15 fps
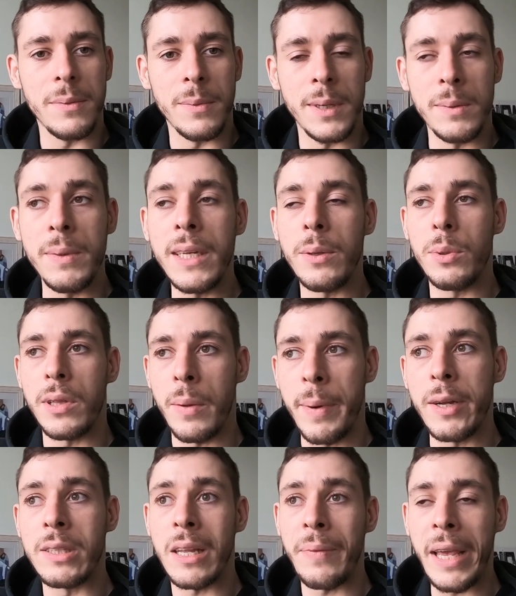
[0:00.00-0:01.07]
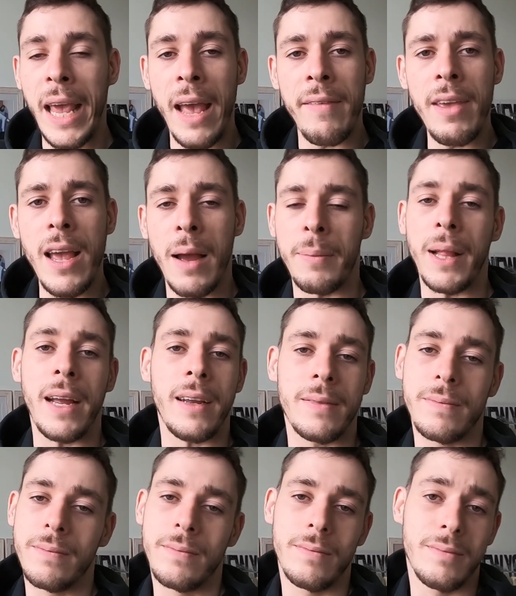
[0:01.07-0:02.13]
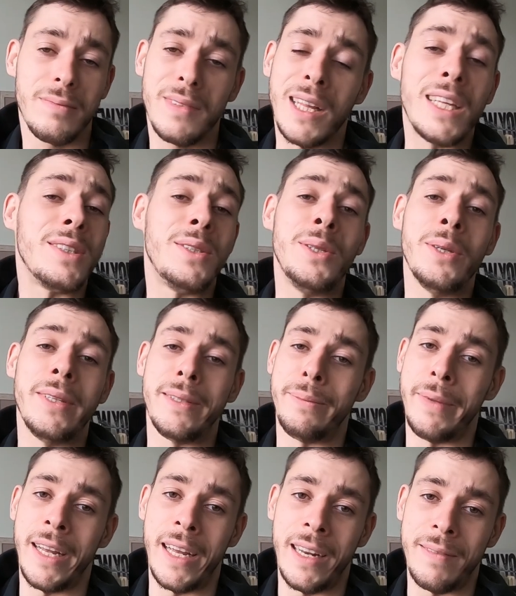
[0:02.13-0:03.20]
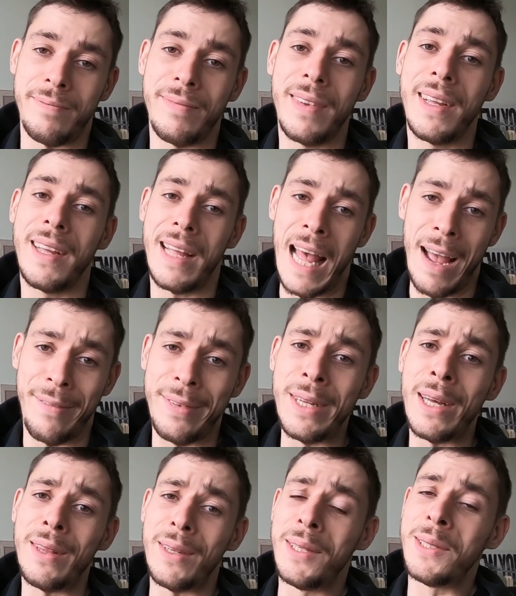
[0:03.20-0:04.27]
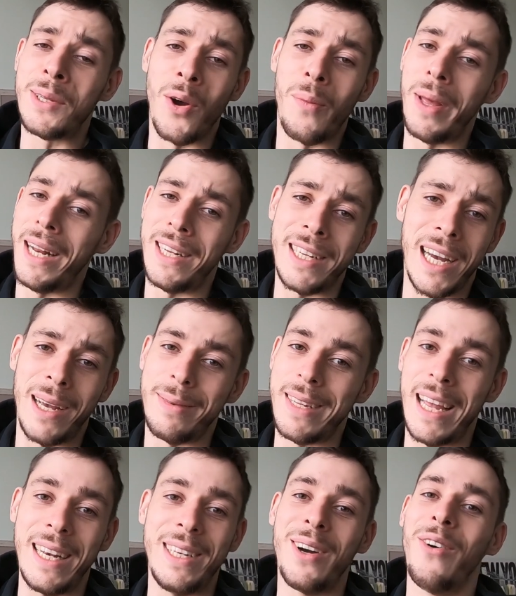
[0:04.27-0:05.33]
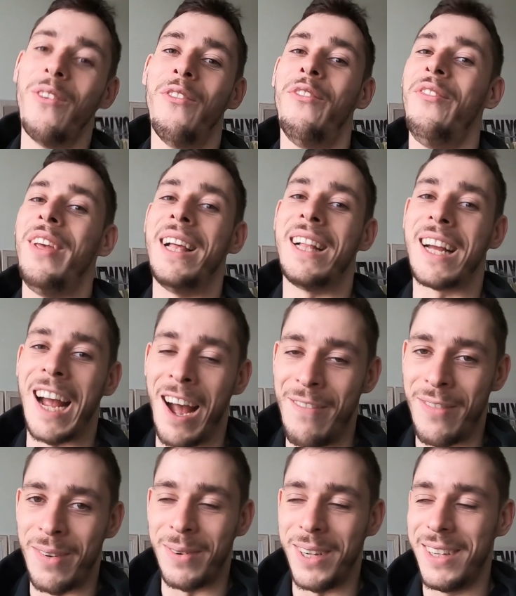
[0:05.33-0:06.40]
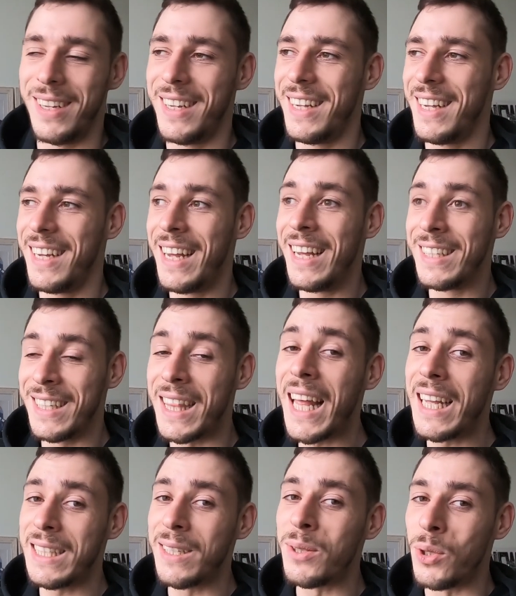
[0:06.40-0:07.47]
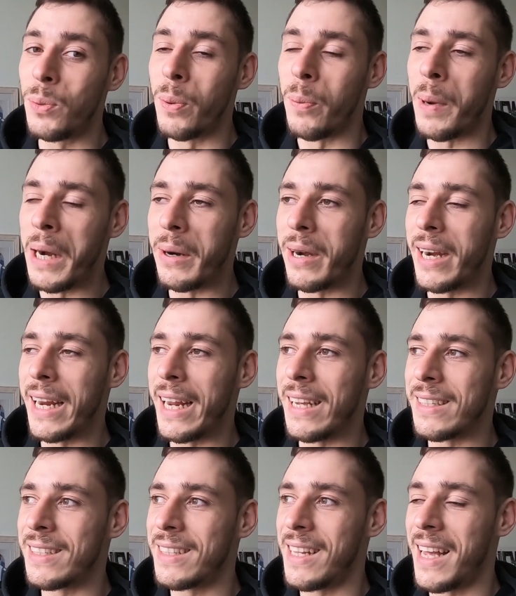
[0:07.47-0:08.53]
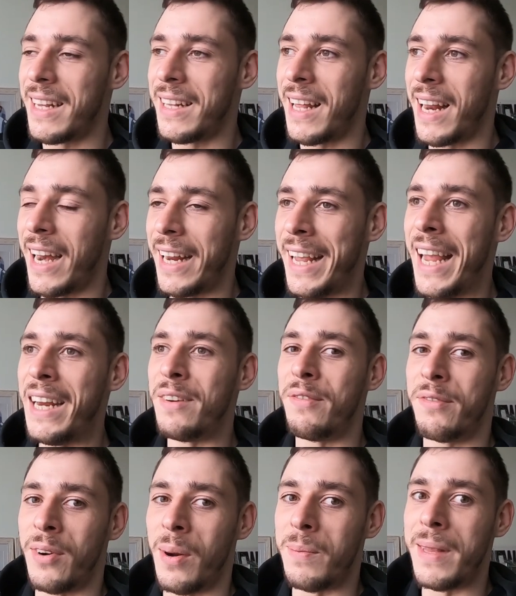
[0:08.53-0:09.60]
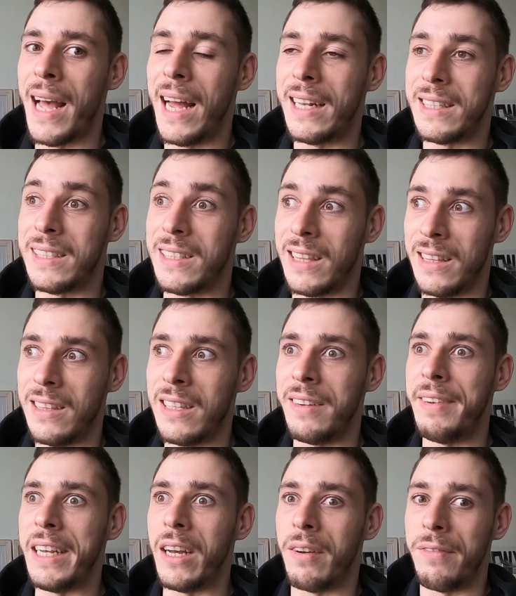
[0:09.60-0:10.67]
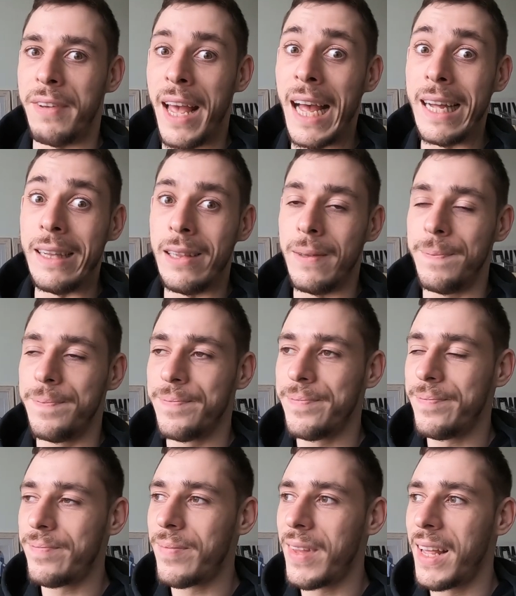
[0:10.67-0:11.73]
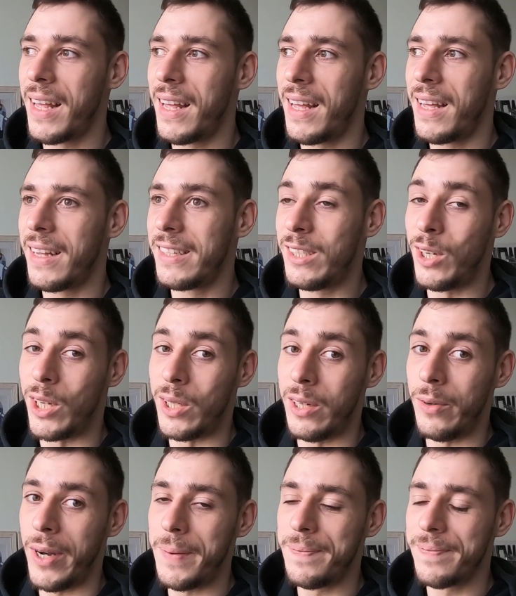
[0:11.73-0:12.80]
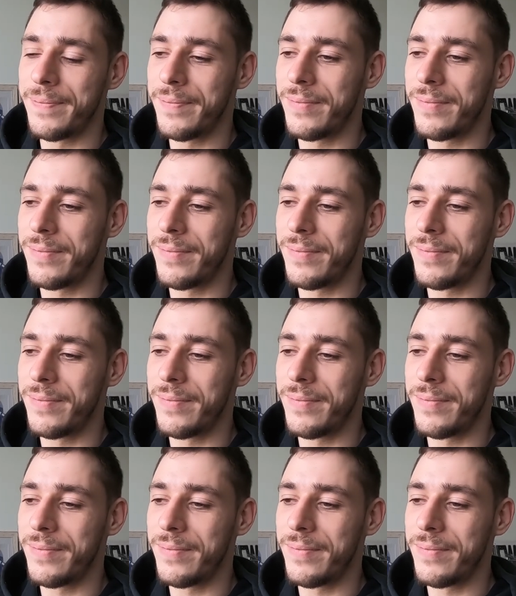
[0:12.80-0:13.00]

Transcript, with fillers: with me about something heavy, I'm like, let's do this, man. I've done this so many times. I don't feel uncomfortable. So that's a superpower, I guess, that, that I gained from that living of hell to a degree.